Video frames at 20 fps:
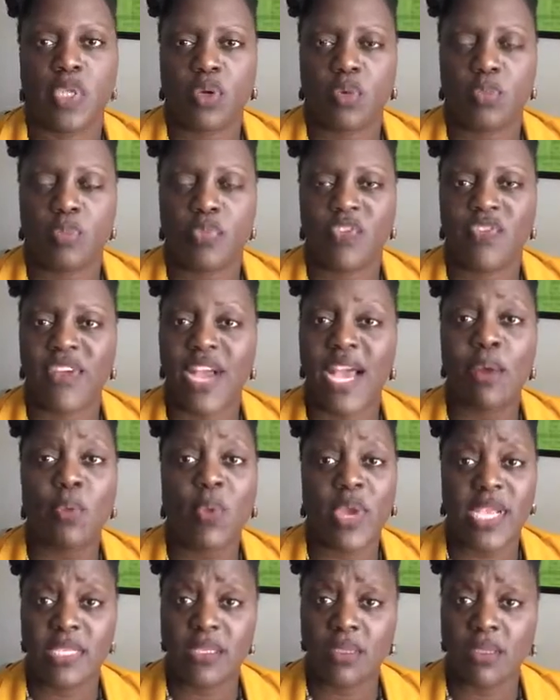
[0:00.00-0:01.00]
provide
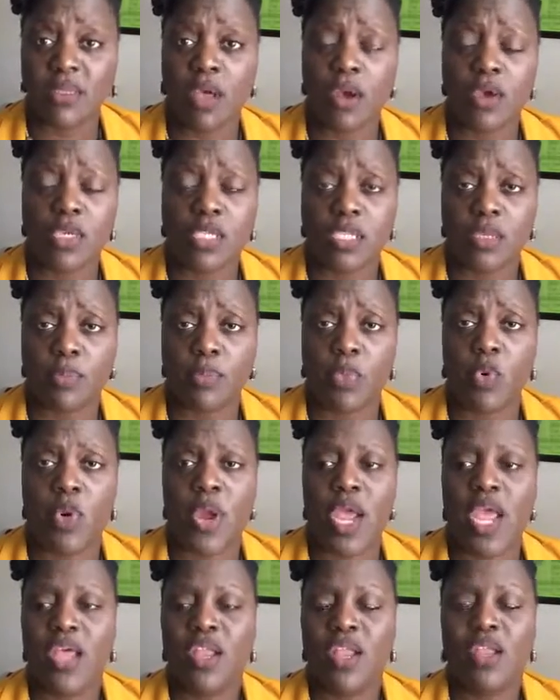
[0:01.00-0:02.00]
weight loss support.
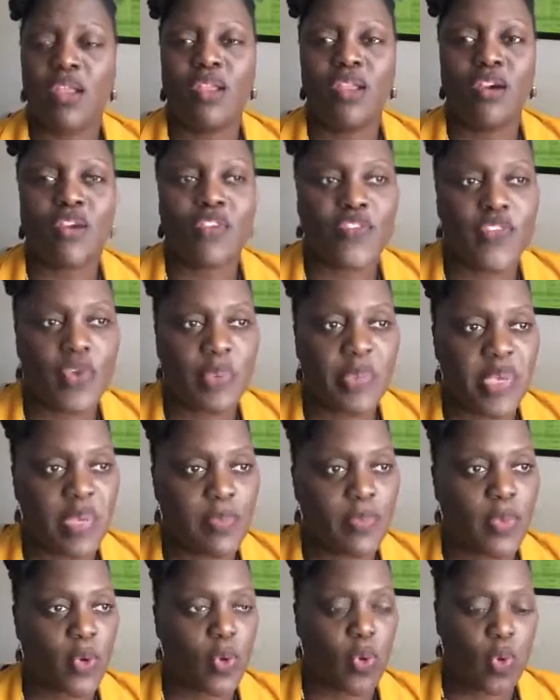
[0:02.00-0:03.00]
Look for
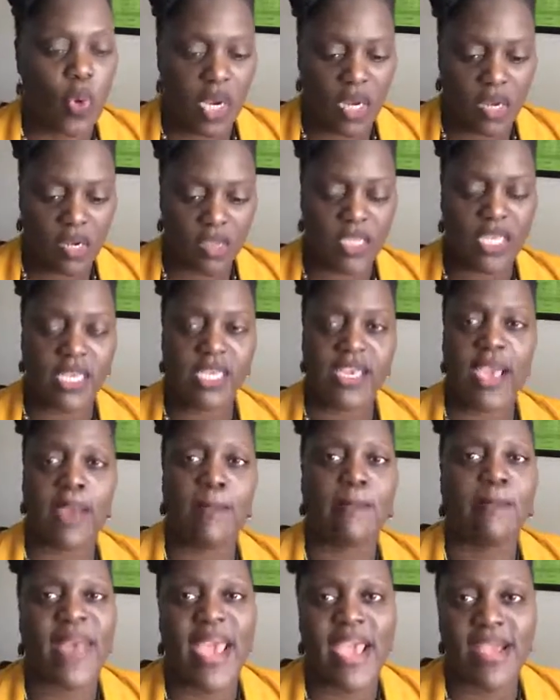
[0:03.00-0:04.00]
people who are looking at
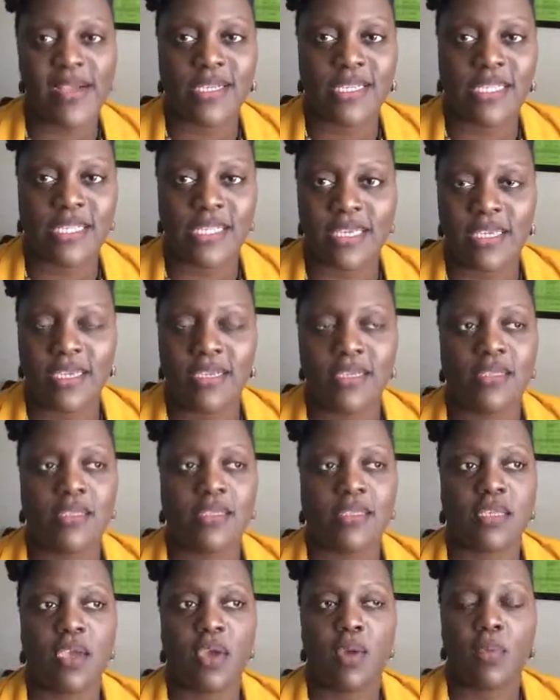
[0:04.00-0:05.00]

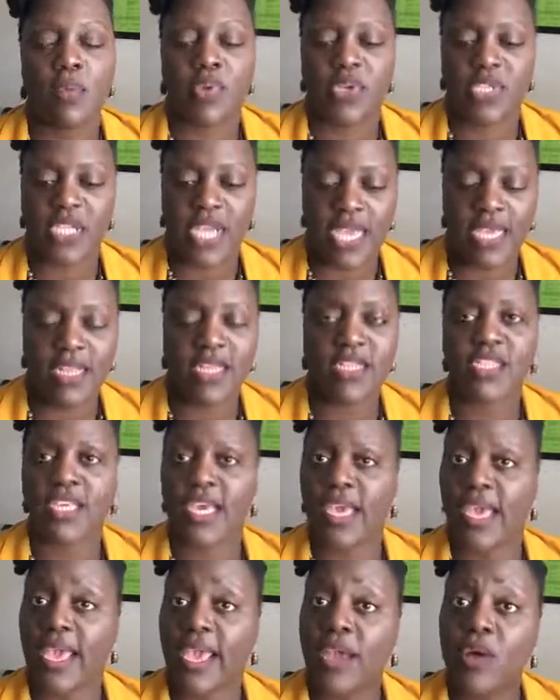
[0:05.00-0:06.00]
magazines pertaining to
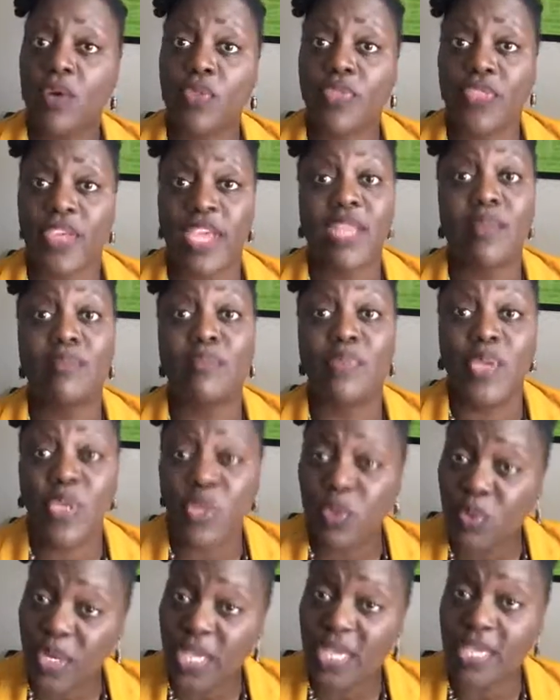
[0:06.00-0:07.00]
health and
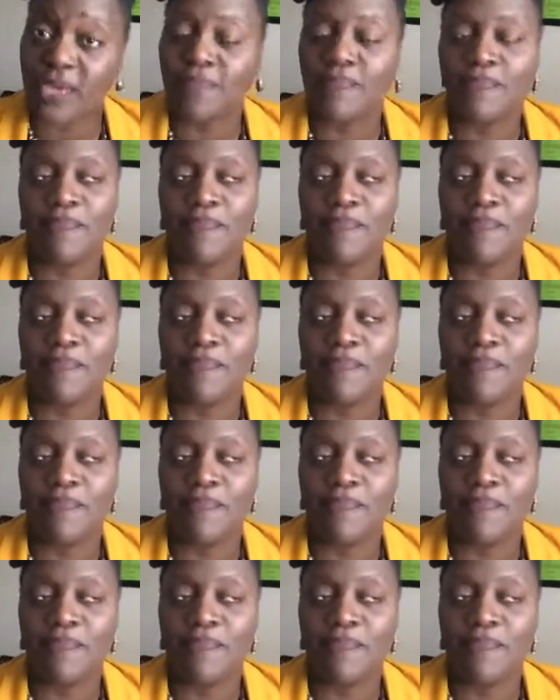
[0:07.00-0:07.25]
beauty.